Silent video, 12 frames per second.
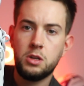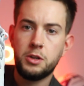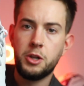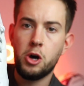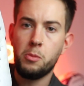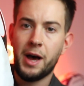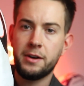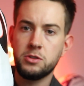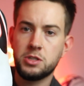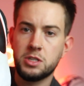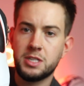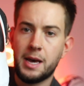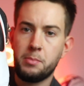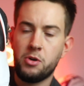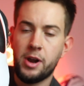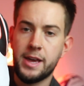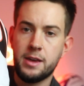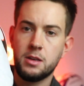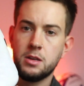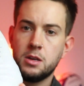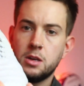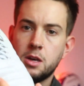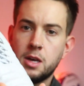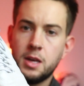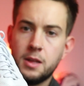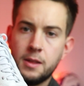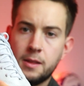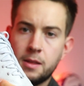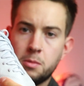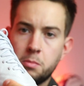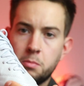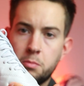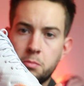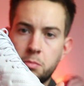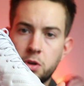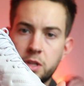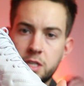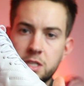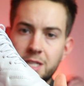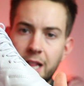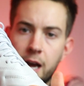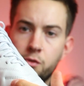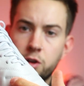No panels to separate, but these slight